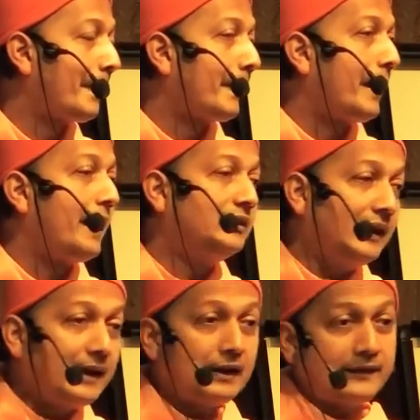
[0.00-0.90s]
And
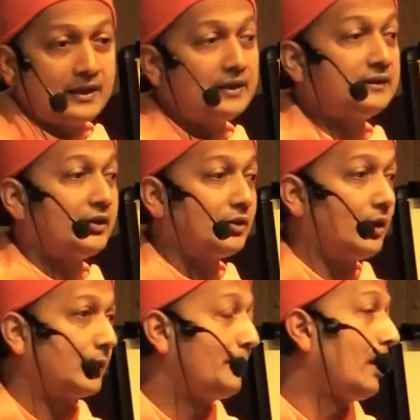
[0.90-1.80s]
there Vedanta is
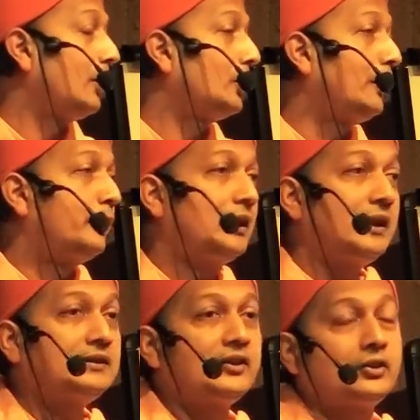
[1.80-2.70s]
taught. So if
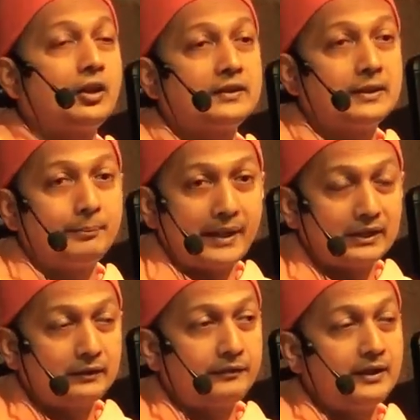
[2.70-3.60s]
Vedanta is taught in the
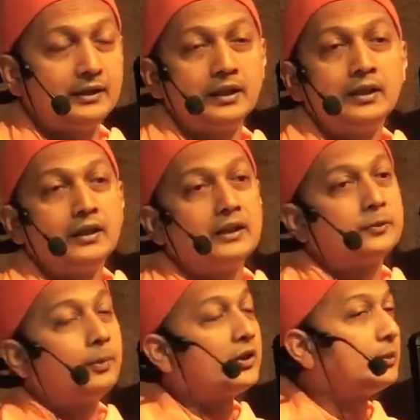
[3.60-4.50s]
battlefield, it's
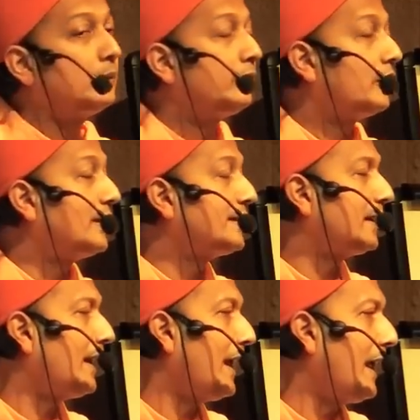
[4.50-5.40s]
possible for us
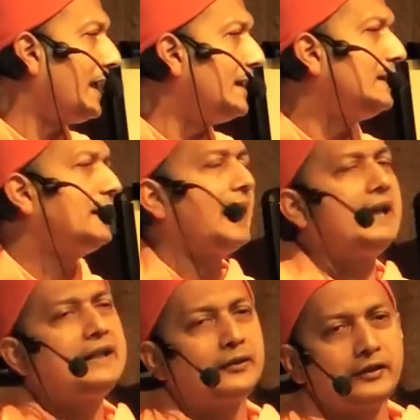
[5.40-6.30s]
in
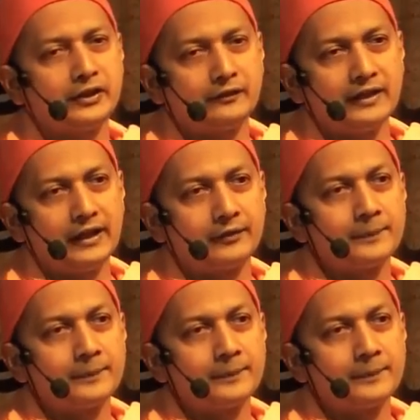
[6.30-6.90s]
any sphere of life.